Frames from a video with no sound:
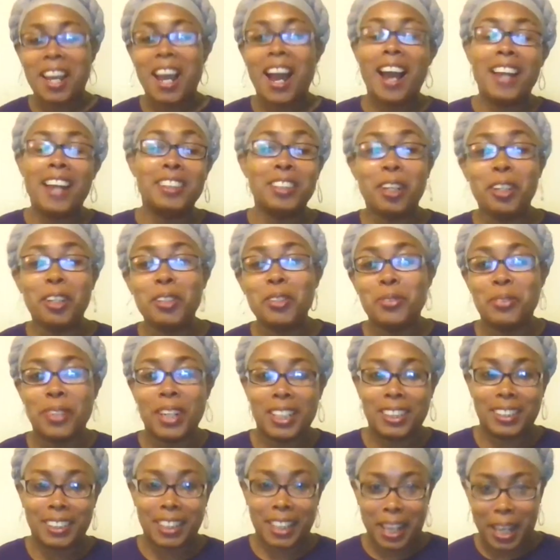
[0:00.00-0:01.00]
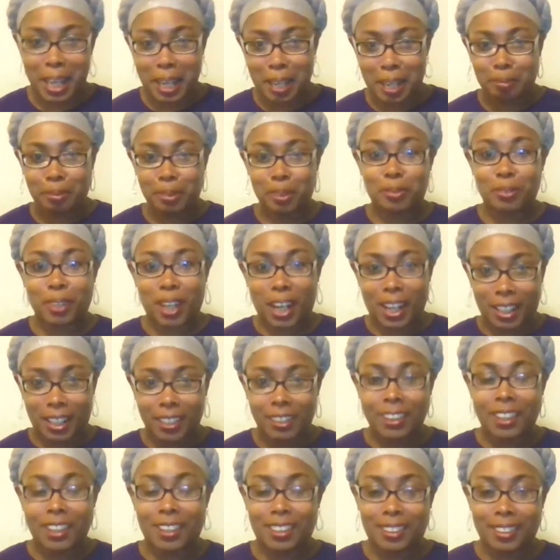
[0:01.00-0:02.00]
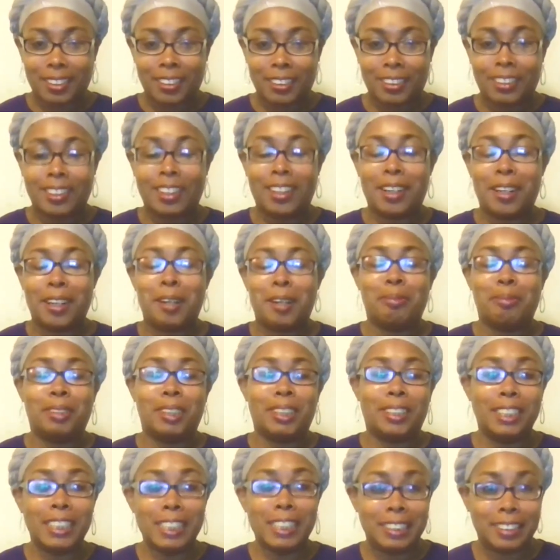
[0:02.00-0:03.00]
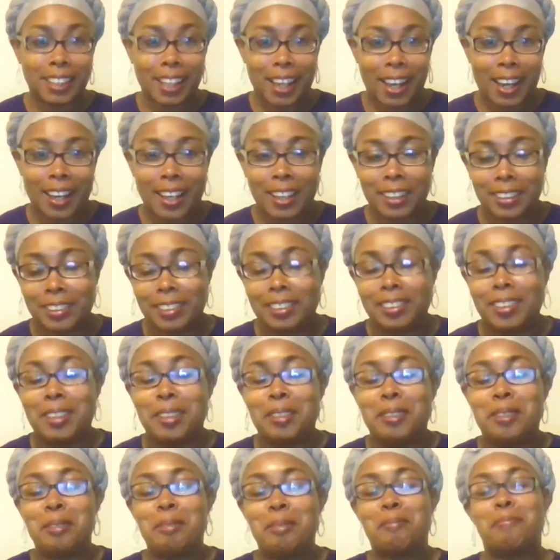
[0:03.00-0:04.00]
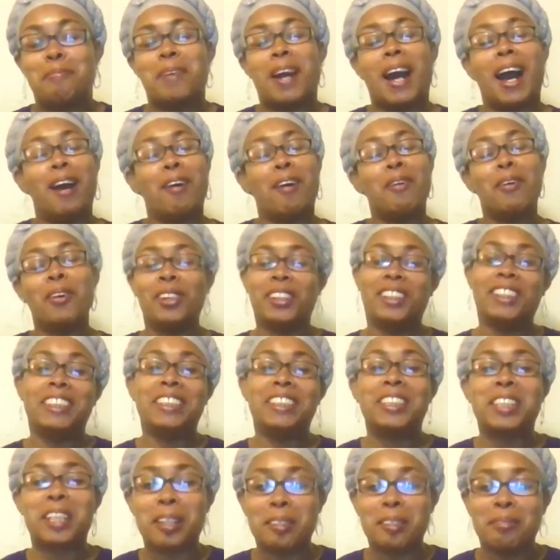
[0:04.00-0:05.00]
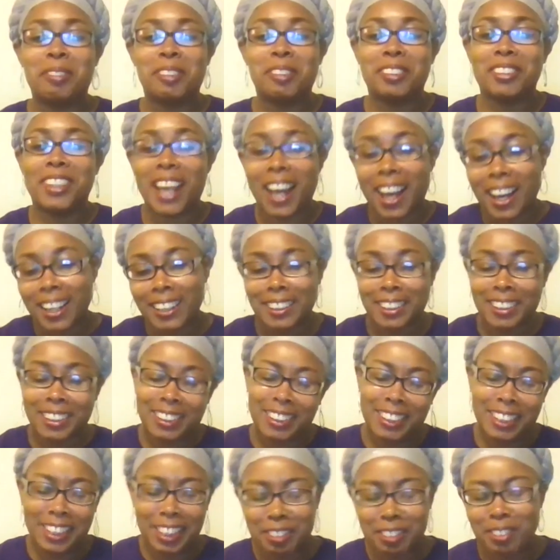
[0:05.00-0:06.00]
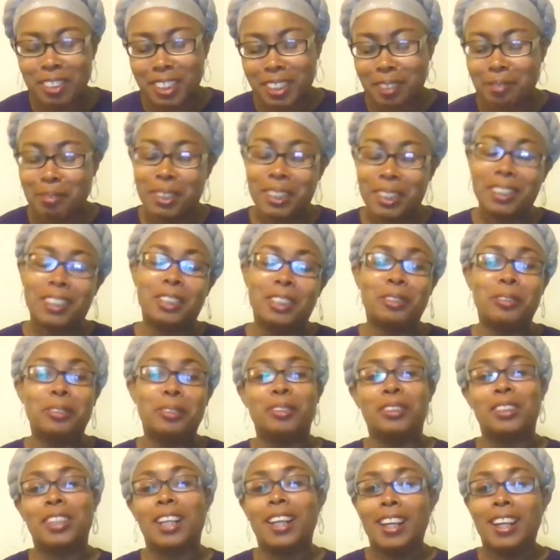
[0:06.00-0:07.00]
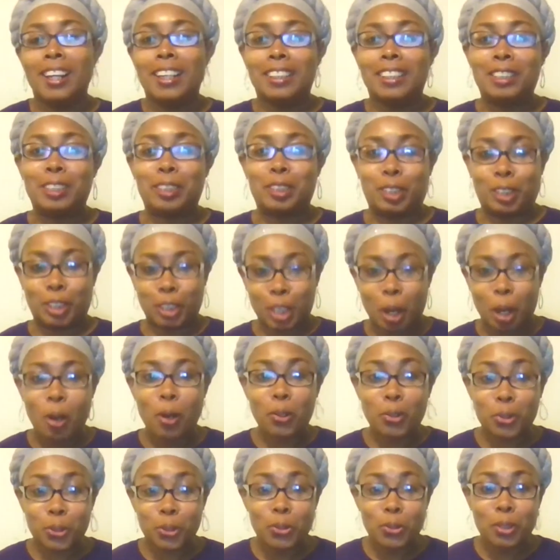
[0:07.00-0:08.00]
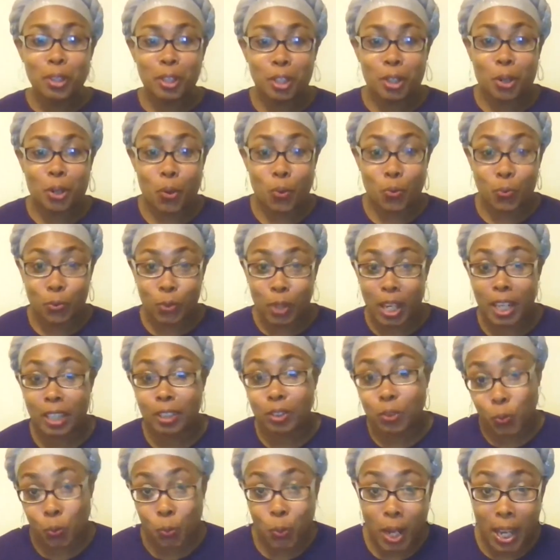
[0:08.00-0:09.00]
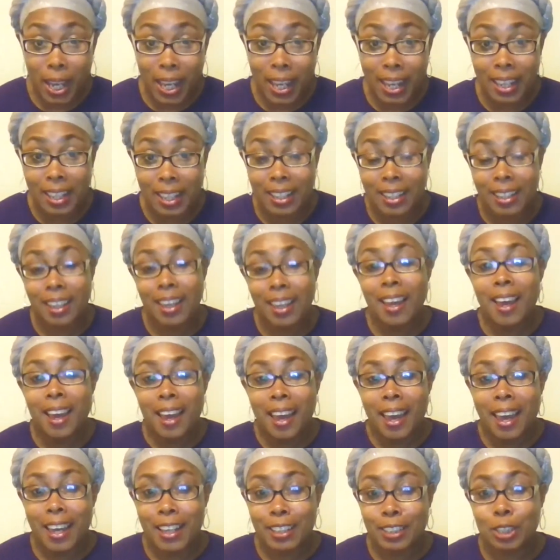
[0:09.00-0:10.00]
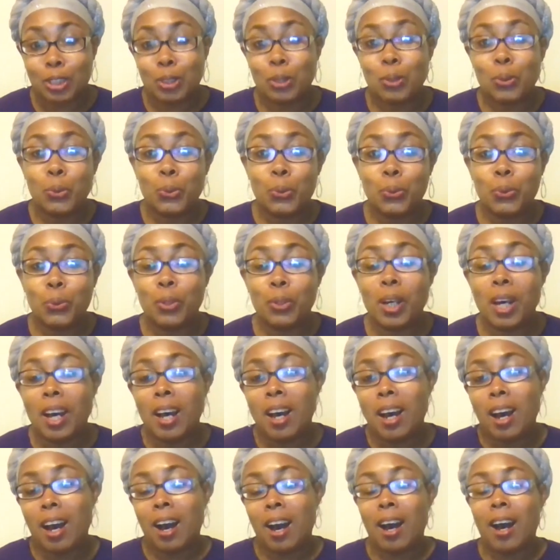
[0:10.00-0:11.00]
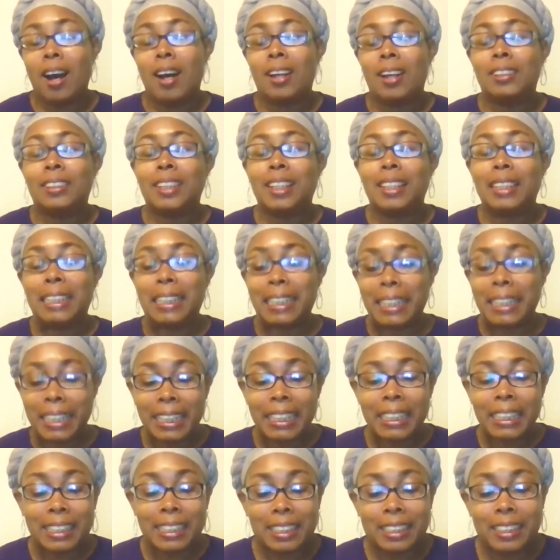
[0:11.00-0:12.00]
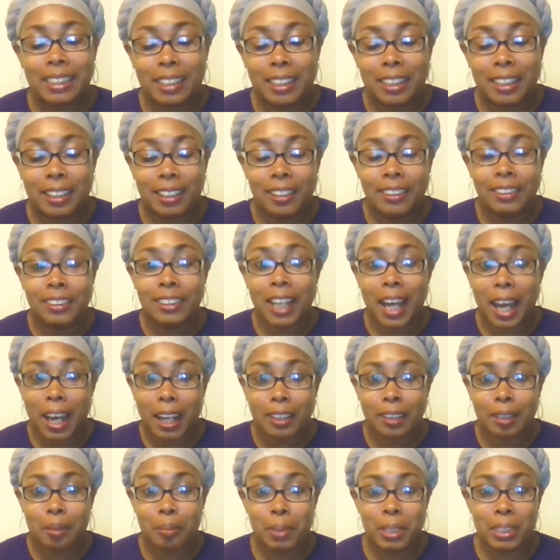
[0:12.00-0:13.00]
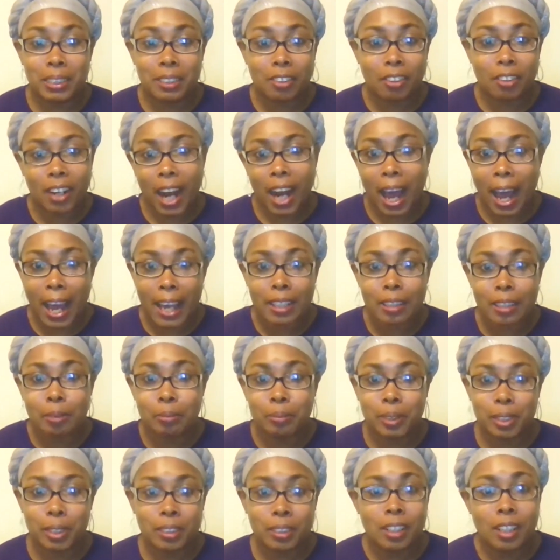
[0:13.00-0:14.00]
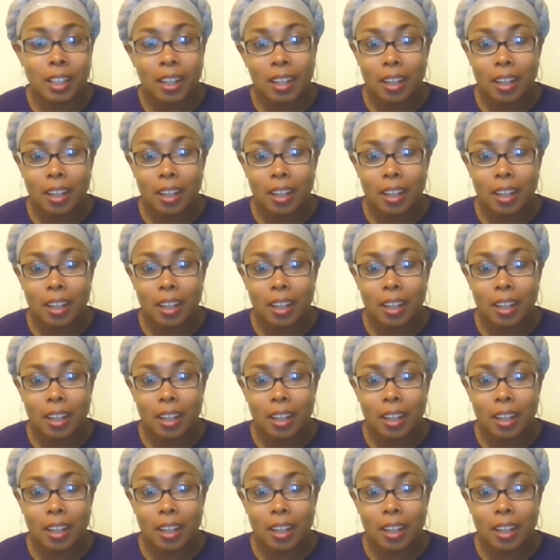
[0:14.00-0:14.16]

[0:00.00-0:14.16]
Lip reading: I know you read the caps, right? Deletion hacks. I wanted to come to you guys to give you some good news to show you the correct way into deleting documents or items